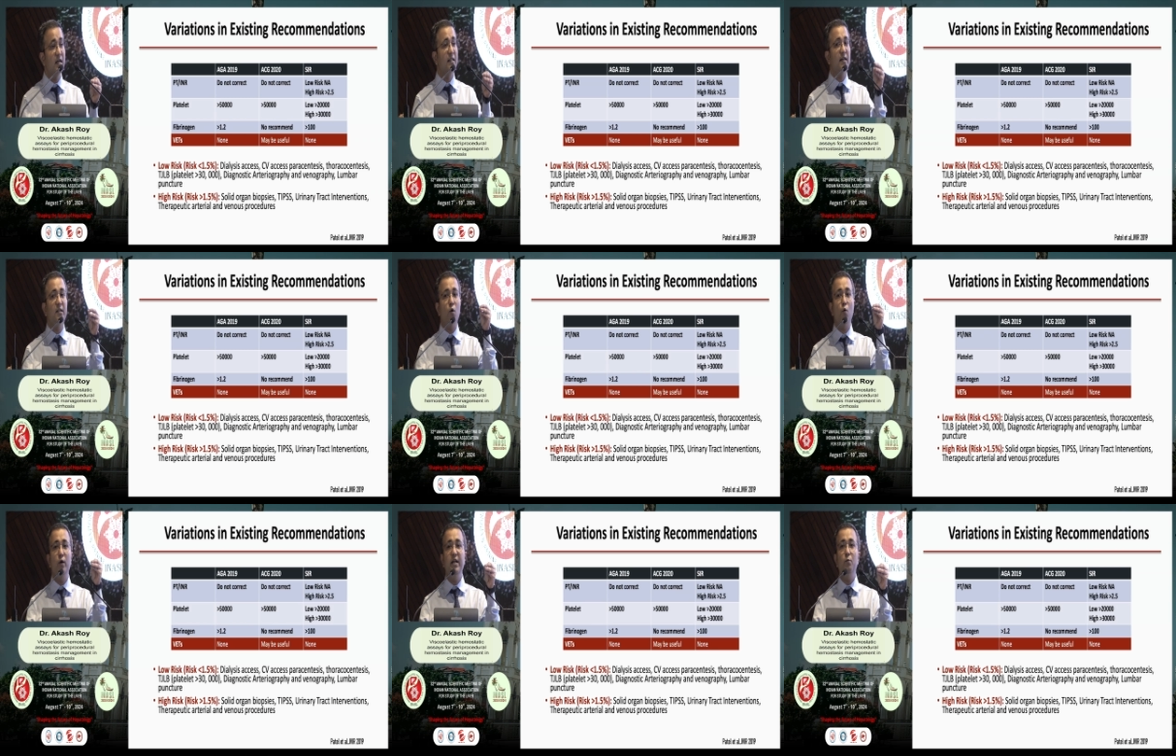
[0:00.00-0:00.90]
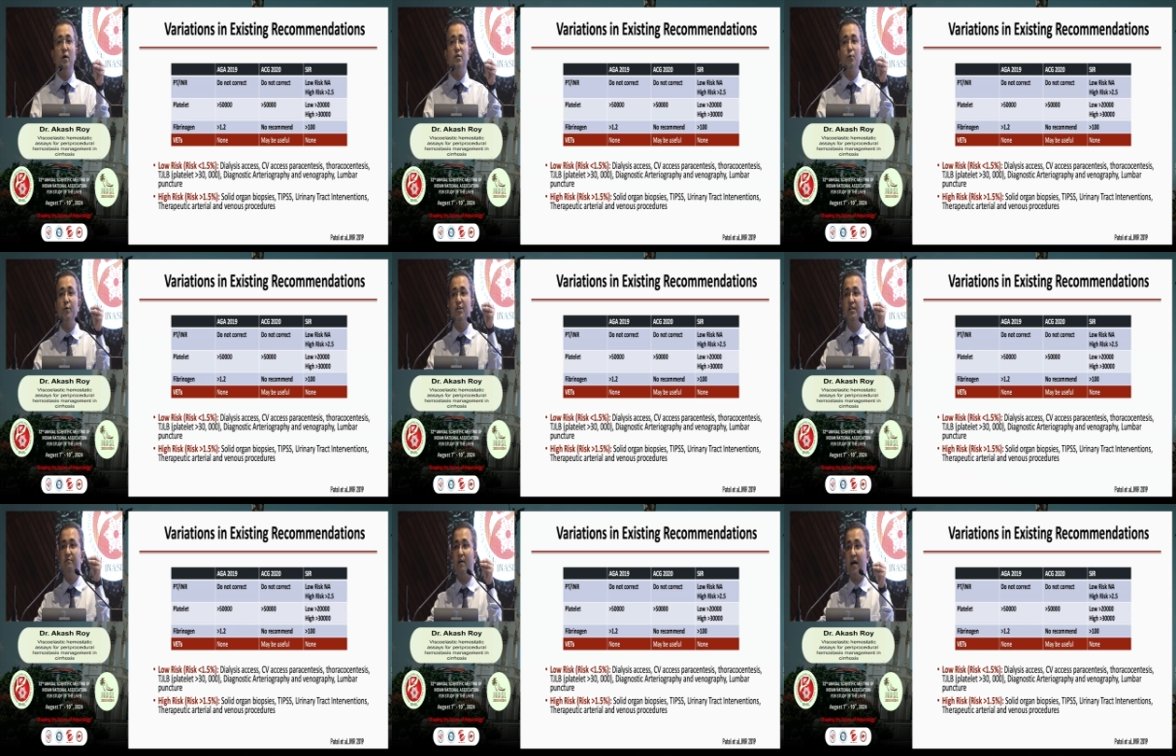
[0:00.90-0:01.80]
they are the only ones which
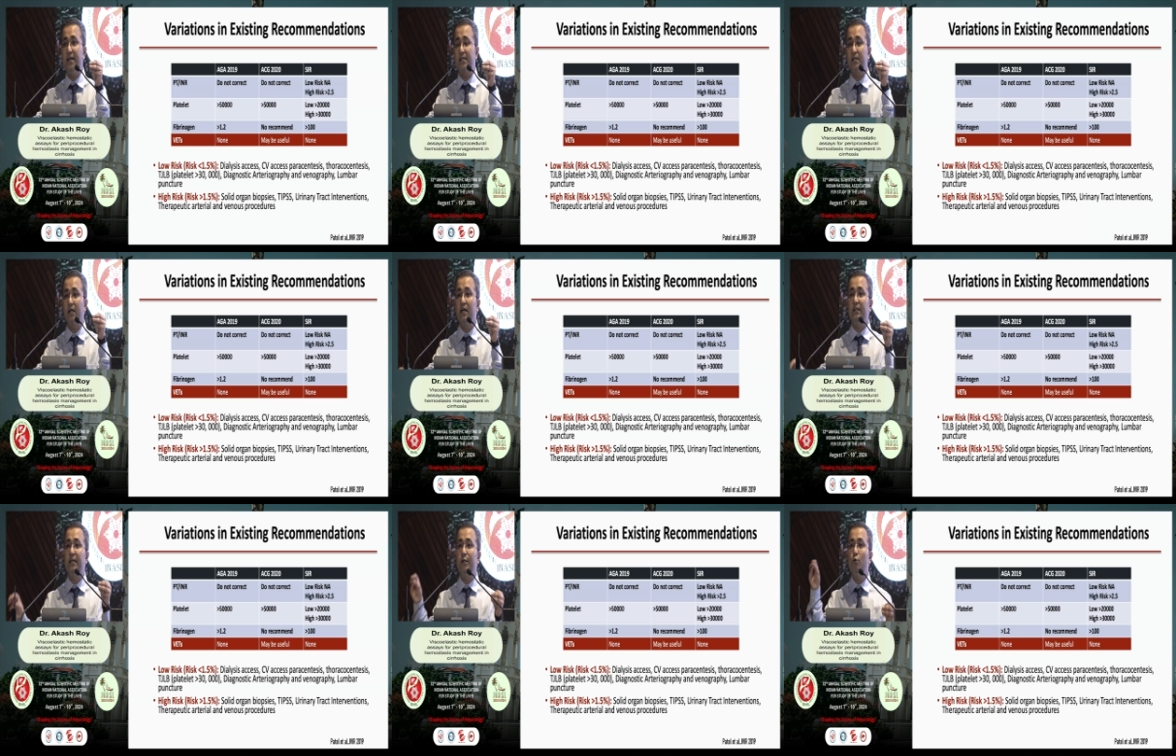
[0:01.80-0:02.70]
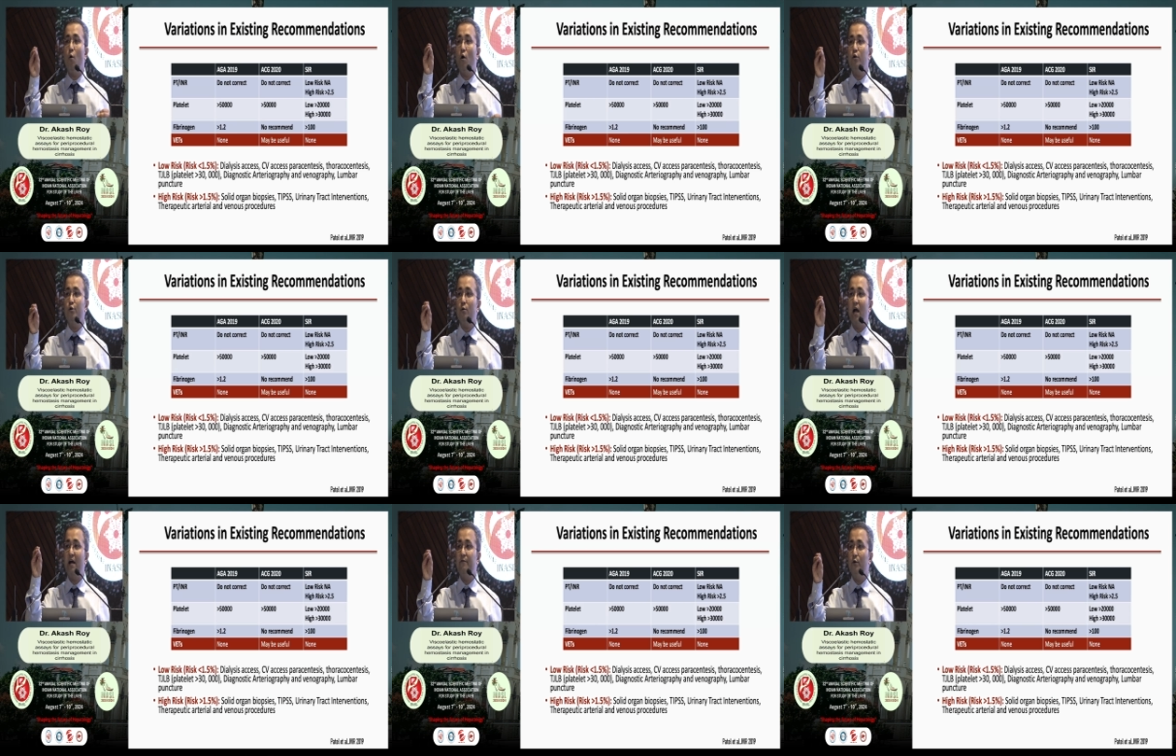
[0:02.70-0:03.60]
divides that you also
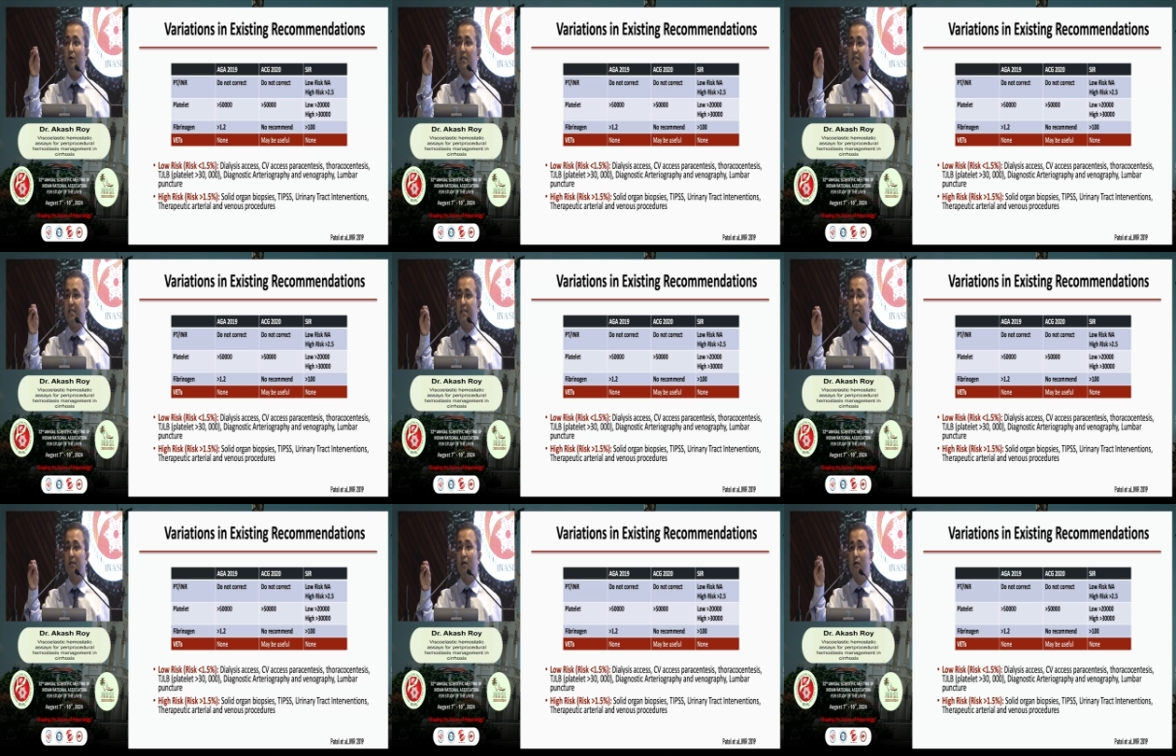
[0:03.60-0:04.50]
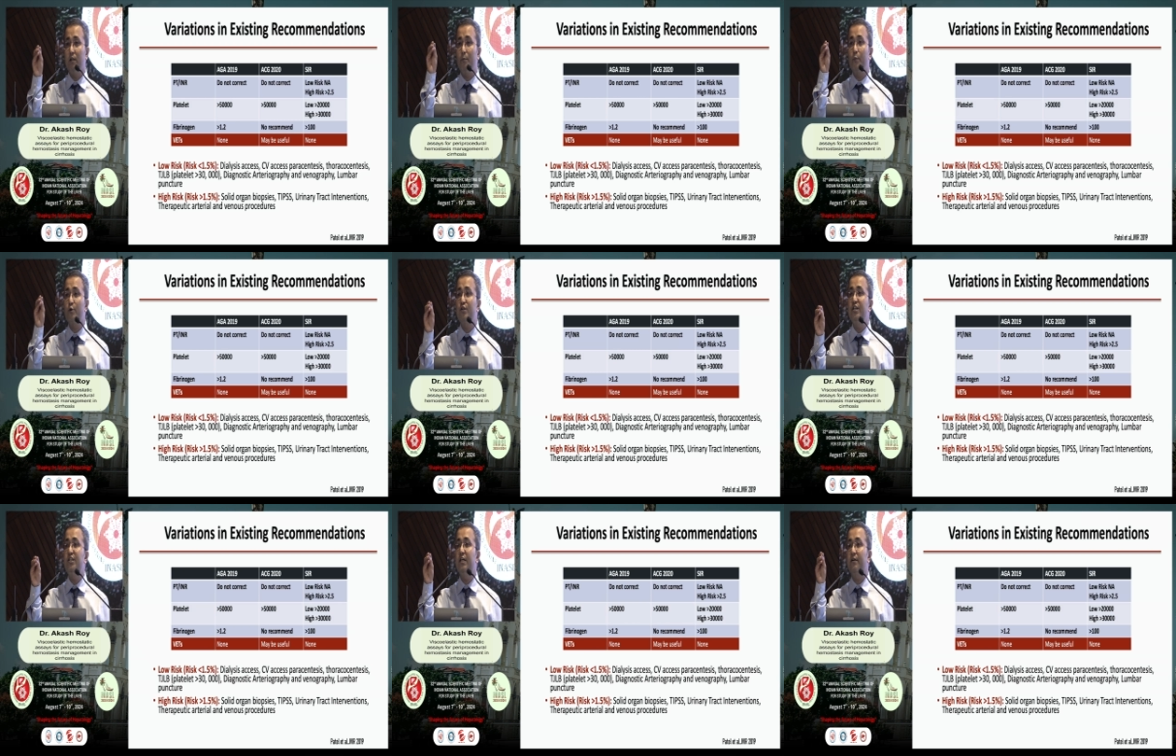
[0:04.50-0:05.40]
have to assess the
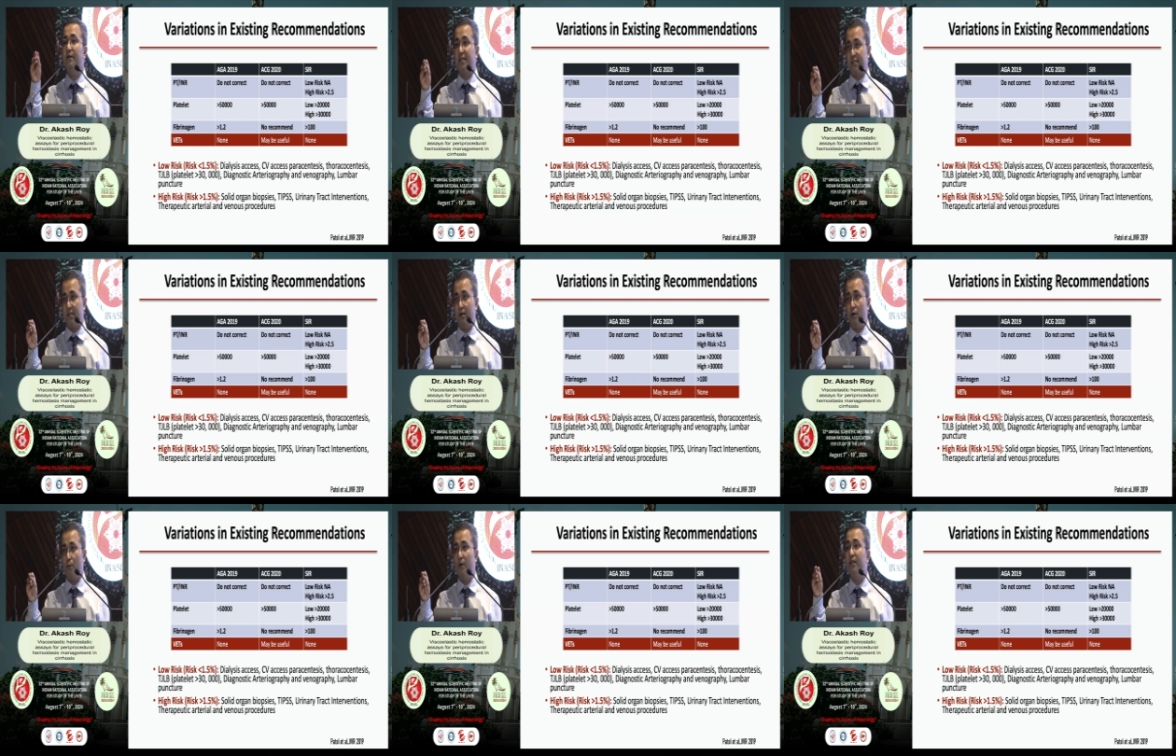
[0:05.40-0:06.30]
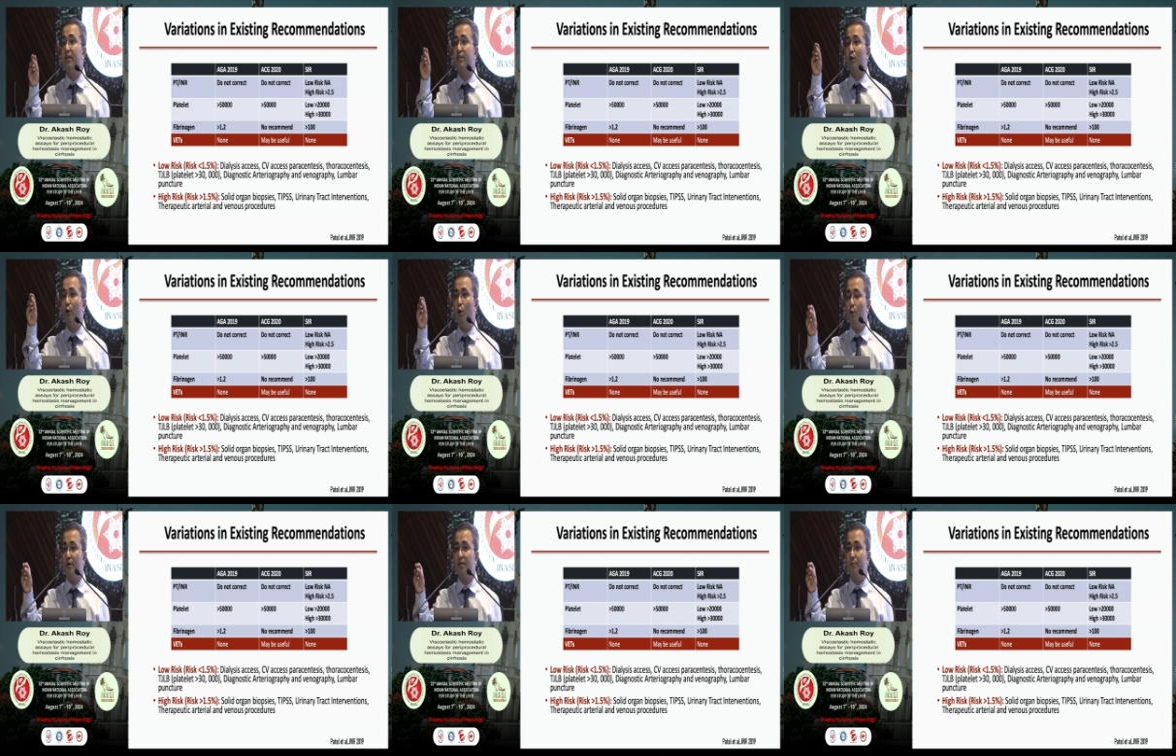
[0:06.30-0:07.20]
procedure risk, whether it's a low
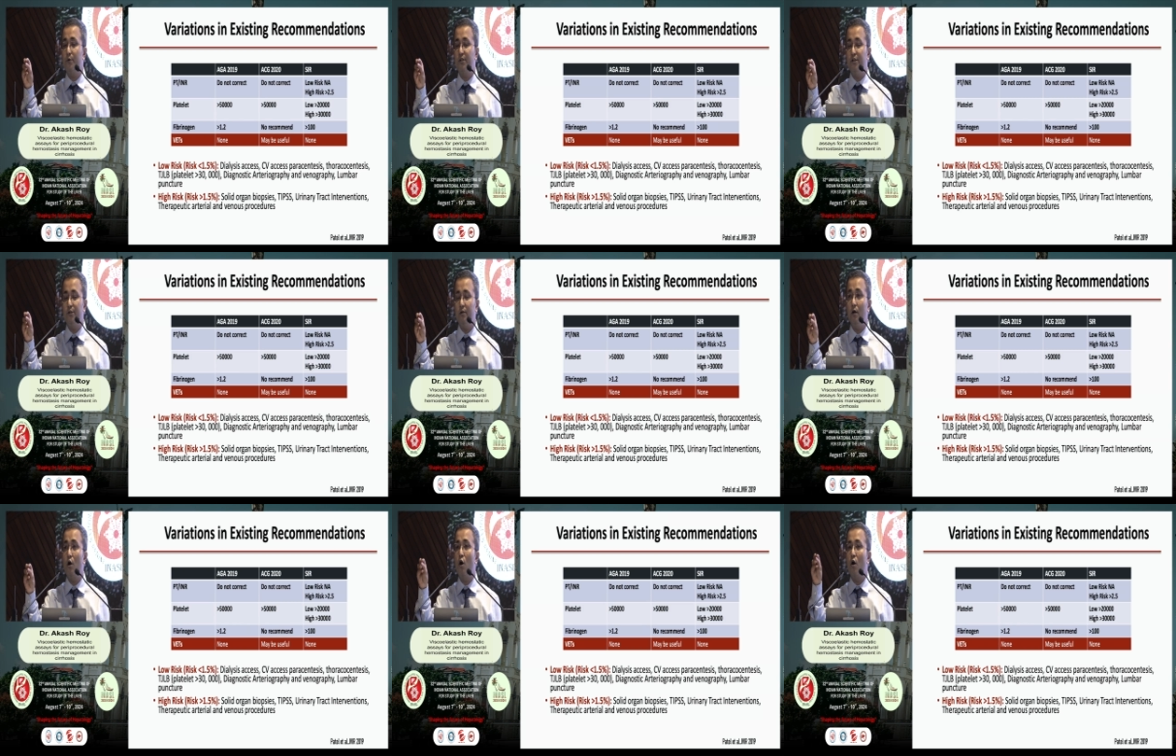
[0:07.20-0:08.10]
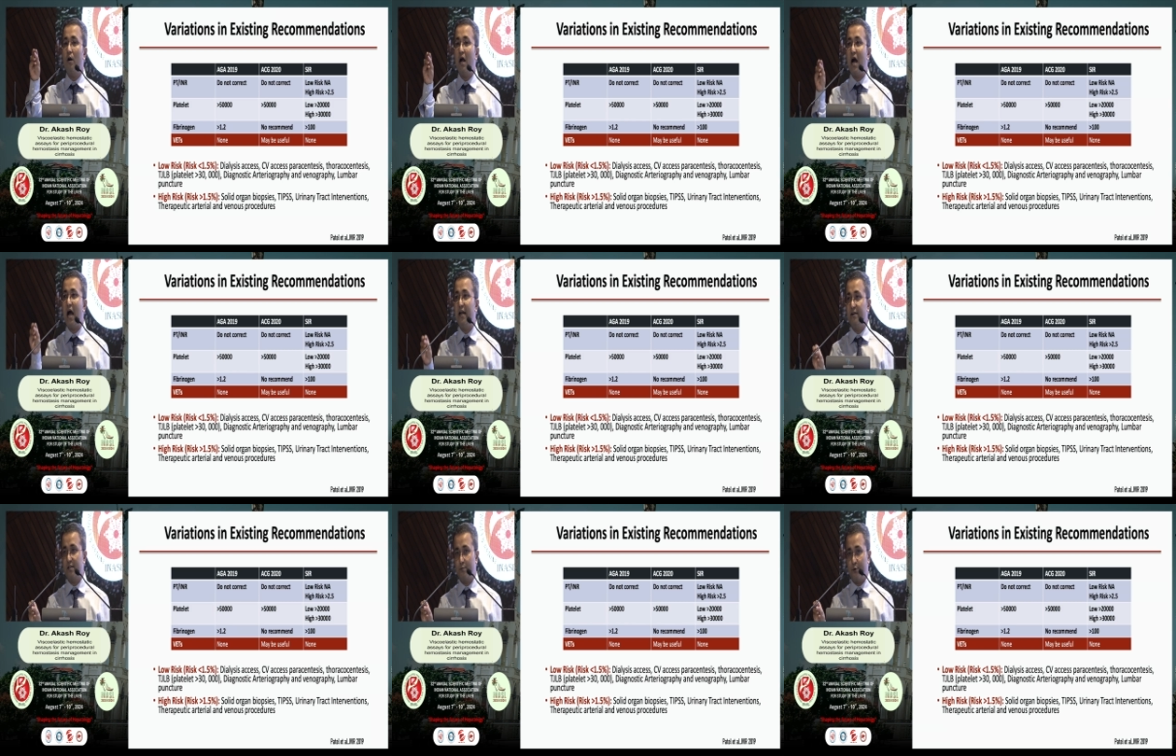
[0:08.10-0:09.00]
risk procedure or a high
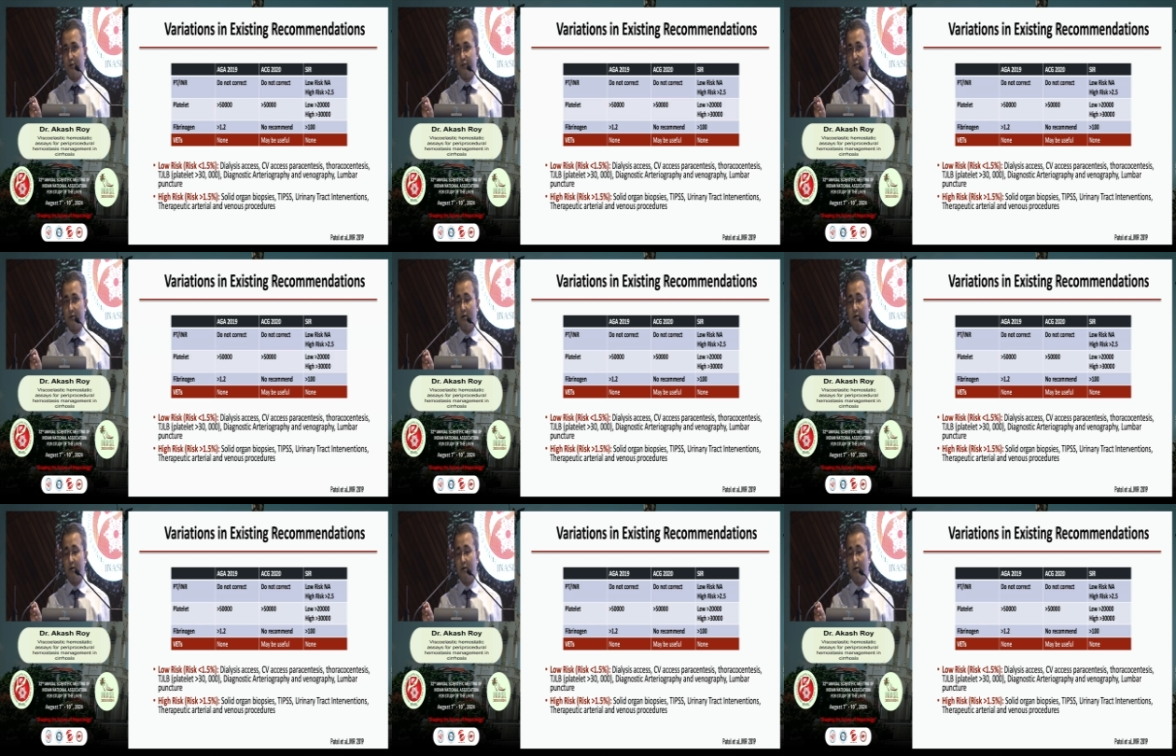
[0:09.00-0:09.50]
risk procedure.